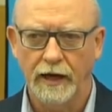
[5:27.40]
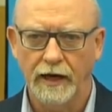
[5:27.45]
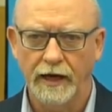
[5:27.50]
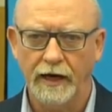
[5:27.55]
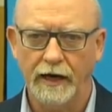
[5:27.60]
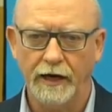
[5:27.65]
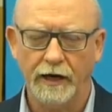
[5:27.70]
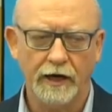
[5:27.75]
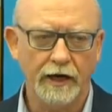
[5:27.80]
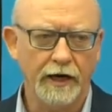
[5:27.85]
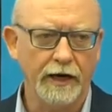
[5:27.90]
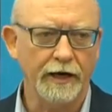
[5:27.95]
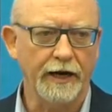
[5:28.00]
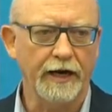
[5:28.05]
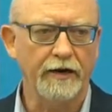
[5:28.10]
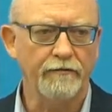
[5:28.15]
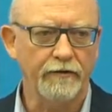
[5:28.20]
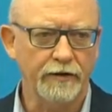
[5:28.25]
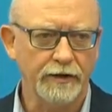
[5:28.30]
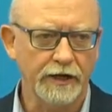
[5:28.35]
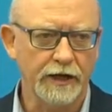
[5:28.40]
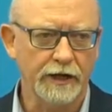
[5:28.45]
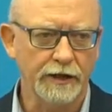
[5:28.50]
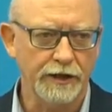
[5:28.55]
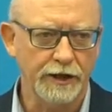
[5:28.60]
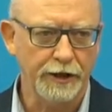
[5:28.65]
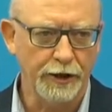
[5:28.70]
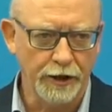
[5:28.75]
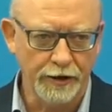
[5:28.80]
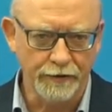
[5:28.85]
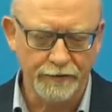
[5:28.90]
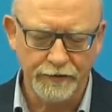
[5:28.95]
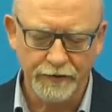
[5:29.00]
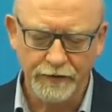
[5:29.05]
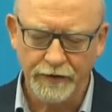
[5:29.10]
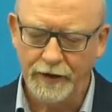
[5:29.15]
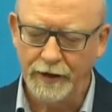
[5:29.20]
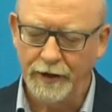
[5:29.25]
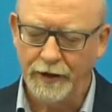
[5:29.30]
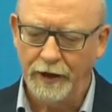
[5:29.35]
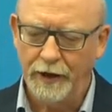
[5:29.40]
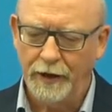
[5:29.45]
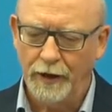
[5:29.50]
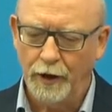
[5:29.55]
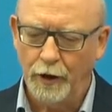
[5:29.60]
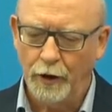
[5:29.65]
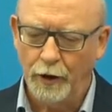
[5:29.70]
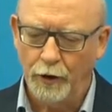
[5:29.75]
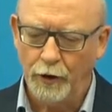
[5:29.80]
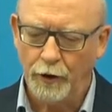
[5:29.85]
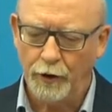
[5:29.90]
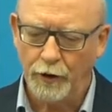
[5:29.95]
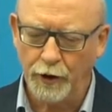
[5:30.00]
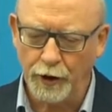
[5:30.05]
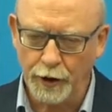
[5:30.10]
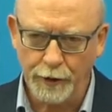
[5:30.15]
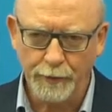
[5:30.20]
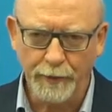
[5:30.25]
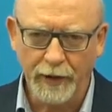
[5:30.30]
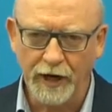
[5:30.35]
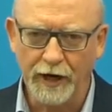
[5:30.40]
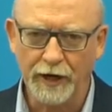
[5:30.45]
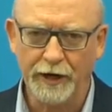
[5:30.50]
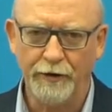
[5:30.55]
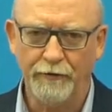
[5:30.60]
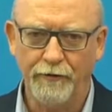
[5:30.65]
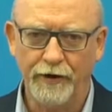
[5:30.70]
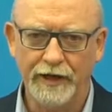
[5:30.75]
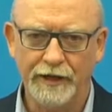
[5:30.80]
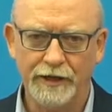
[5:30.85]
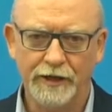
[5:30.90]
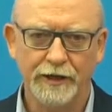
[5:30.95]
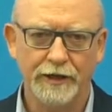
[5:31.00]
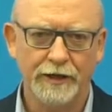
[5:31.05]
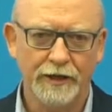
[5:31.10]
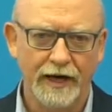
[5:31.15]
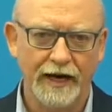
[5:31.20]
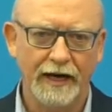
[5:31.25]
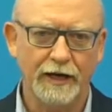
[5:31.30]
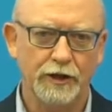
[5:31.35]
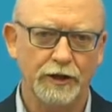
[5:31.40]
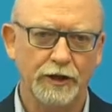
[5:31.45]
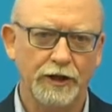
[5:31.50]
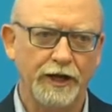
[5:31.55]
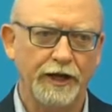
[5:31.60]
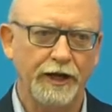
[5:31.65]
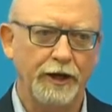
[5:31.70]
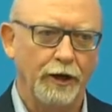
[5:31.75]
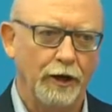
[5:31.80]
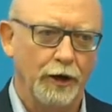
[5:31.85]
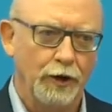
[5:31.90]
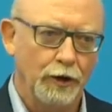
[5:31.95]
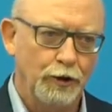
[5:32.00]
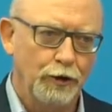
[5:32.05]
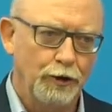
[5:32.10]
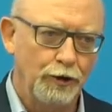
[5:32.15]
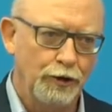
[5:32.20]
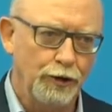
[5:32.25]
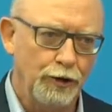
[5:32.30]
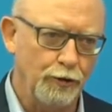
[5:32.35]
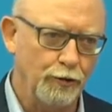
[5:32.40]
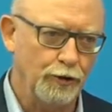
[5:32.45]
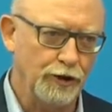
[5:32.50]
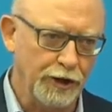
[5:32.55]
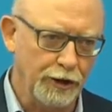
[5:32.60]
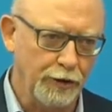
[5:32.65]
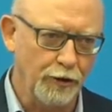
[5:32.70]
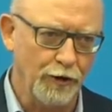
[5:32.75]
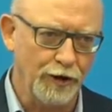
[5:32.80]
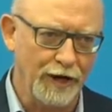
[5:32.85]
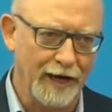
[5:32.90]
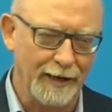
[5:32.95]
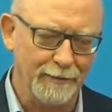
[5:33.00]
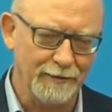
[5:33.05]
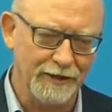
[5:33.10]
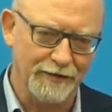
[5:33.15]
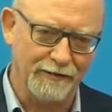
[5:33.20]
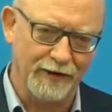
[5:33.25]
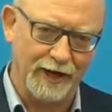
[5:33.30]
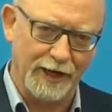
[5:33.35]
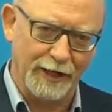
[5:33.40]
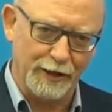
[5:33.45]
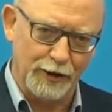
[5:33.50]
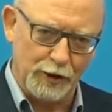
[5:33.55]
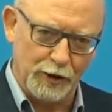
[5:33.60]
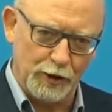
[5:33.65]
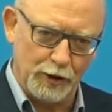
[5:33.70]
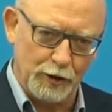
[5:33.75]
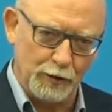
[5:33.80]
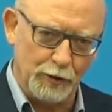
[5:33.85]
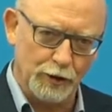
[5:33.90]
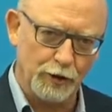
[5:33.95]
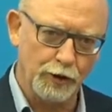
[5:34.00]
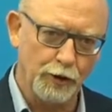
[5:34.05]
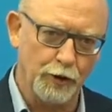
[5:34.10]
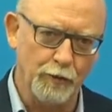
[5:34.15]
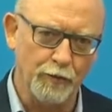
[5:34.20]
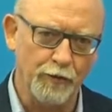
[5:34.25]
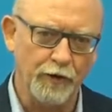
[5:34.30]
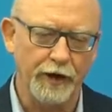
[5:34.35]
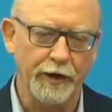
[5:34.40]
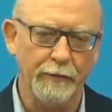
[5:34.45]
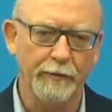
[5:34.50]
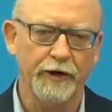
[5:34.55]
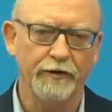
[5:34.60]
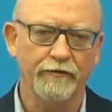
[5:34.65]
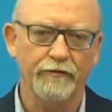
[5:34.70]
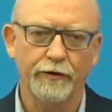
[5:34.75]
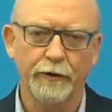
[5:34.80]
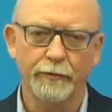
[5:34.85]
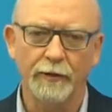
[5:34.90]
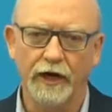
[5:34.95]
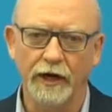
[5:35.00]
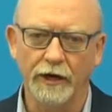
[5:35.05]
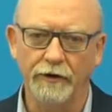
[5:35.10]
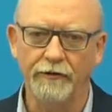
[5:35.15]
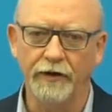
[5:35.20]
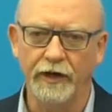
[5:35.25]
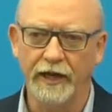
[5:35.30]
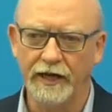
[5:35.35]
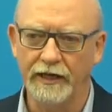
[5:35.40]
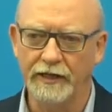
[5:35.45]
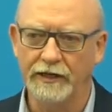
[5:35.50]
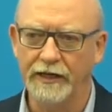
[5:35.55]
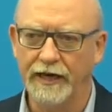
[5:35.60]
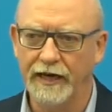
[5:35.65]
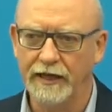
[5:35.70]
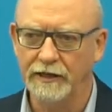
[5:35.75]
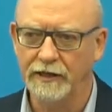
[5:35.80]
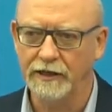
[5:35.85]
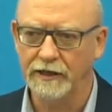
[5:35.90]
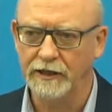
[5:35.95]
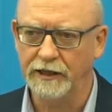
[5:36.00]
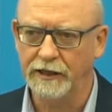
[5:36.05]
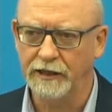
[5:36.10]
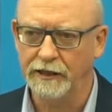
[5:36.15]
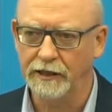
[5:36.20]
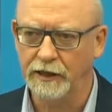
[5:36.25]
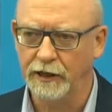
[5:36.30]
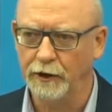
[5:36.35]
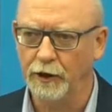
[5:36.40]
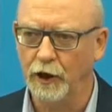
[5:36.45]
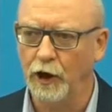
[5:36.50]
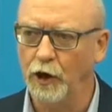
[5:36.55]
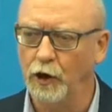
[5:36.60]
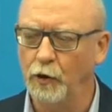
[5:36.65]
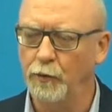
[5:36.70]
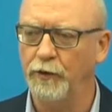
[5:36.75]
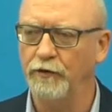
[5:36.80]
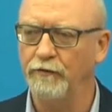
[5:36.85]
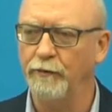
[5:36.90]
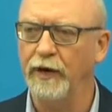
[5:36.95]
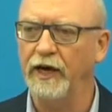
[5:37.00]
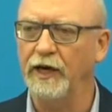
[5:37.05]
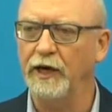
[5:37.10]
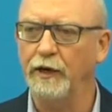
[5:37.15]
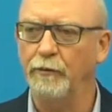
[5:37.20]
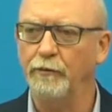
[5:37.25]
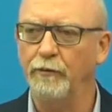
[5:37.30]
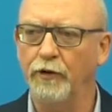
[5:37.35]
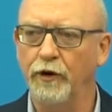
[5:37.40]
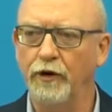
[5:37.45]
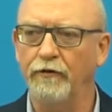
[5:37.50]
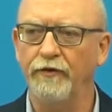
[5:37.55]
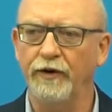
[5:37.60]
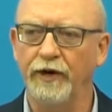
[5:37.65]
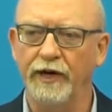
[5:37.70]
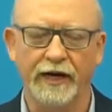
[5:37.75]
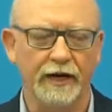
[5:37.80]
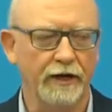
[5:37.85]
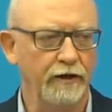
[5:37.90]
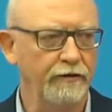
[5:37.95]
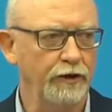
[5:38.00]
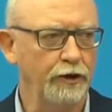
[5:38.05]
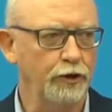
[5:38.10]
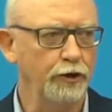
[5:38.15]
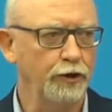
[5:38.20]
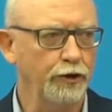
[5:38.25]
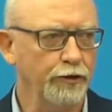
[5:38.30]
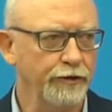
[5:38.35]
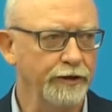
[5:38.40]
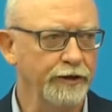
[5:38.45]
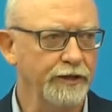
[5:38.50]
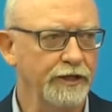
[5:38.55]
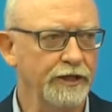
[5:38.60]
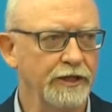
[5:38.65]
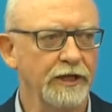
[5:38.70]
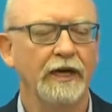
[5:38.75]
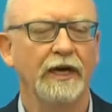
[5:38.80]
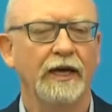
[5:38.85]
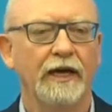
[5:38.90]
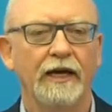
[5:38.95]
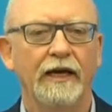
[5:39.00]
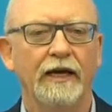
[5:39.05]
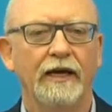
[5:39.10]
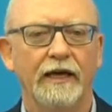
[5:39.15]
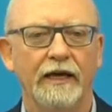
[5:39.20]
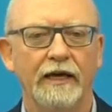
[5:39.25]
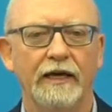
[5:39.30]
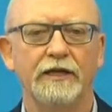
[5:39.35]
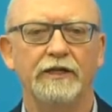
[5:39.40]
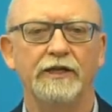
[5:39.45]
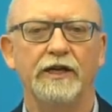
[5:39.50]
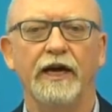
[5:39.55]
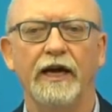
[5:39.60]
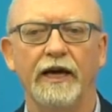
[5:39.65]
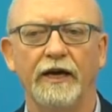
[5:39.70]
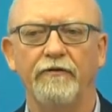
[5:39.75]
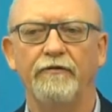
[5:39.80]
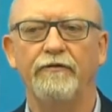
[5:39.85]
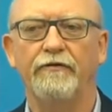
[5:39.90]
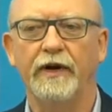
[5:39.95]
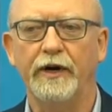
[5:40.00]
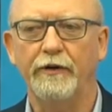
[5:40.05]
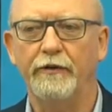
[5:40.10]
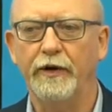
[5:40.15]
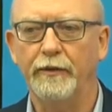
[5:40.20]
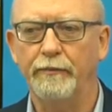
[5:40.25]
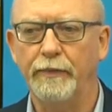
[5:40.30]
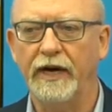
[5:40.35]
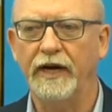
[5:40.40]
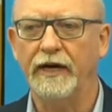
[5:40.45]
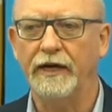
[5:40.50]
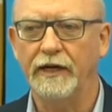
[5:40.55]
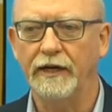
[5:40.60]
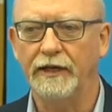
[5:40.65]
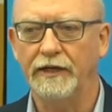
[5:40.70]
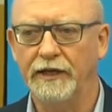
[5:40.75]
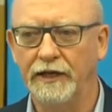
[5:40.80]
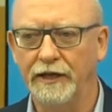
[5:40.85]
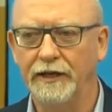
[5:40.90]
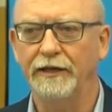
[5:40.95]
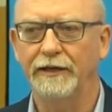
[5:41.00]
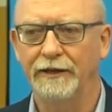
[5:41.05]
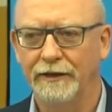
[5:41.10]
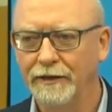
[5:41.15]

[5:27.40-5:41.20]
And I can't emphasize enough, third-party risk, actually using your captive license to assume premium from unrelated entities in the hope of making profit out of insurance is a very bad idea